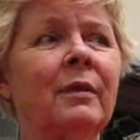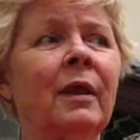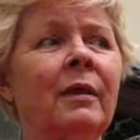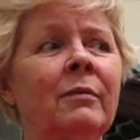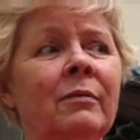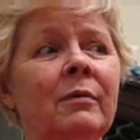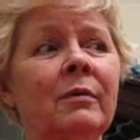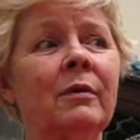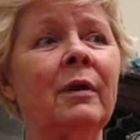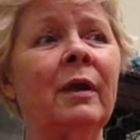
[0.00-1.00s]
And
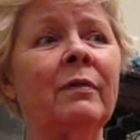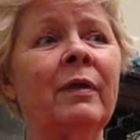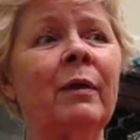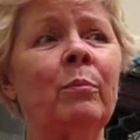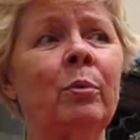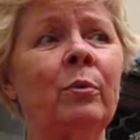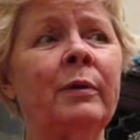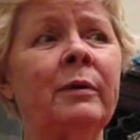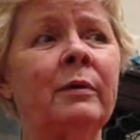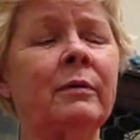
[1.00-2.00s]
at that
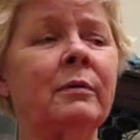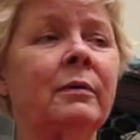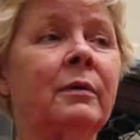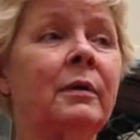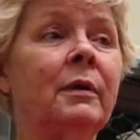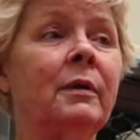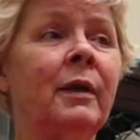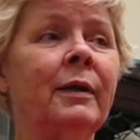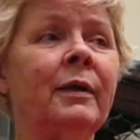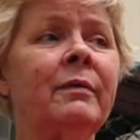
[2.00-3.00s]
point,
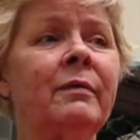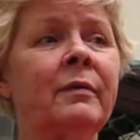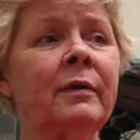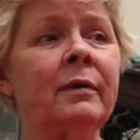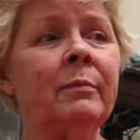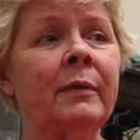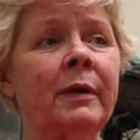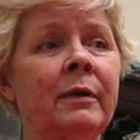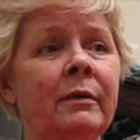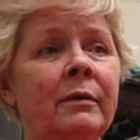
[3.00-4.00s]
I guess until
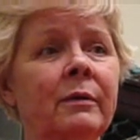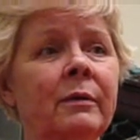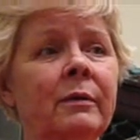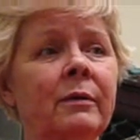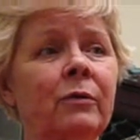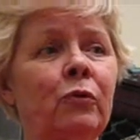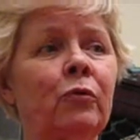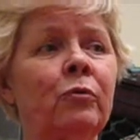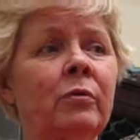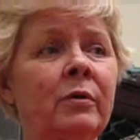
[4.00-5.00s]
my
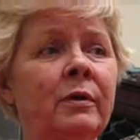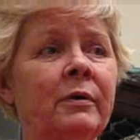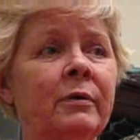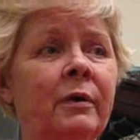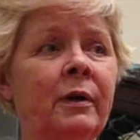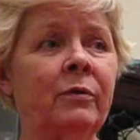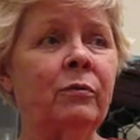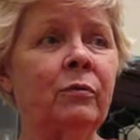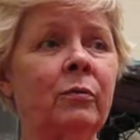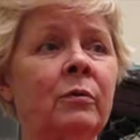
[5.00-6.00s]
junior year in high
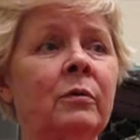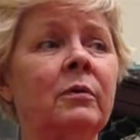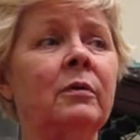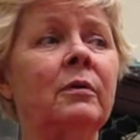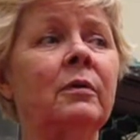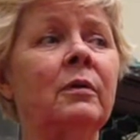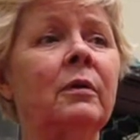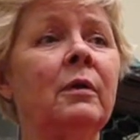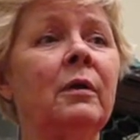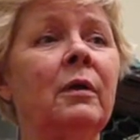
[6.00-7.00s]
school,
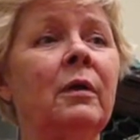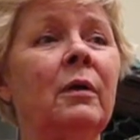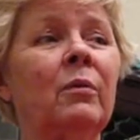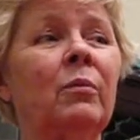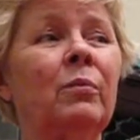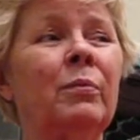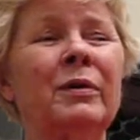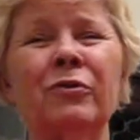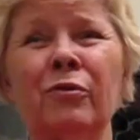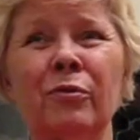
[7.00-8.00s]
a
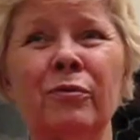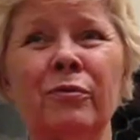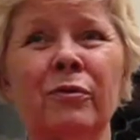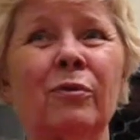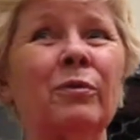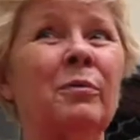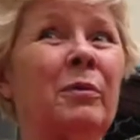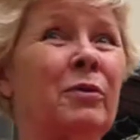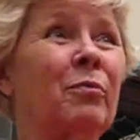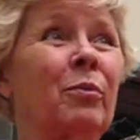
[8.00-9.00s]
bunch of girls would go and a
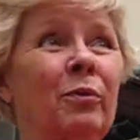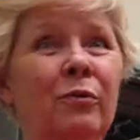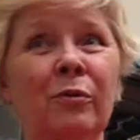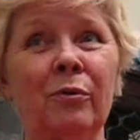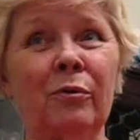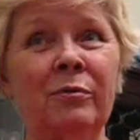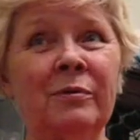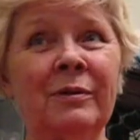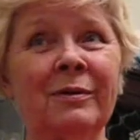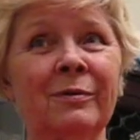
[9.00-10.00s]
bunch of boys would go.
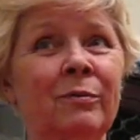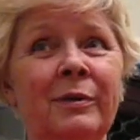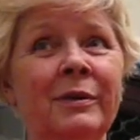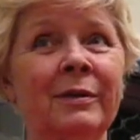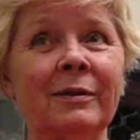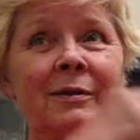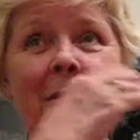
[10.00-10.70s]
You know, we didn't.